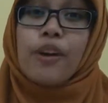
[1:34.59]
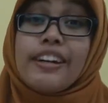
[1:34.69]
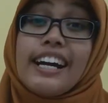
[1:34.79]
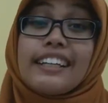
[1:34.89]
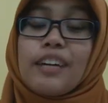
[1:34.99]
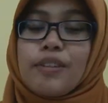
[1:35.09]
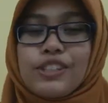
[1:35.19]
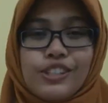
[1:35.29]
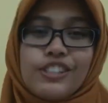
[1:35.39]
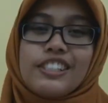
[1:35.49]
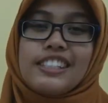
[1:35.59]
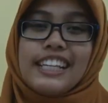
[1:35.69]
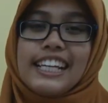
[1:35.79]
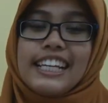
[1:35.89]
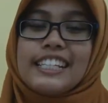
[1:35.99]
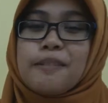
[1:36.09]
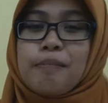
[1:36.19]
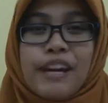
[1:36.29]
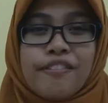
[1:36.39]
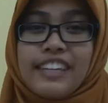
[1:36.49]
product that we choose is
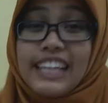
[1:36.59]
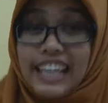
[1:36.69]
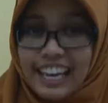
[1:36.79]
Myvi.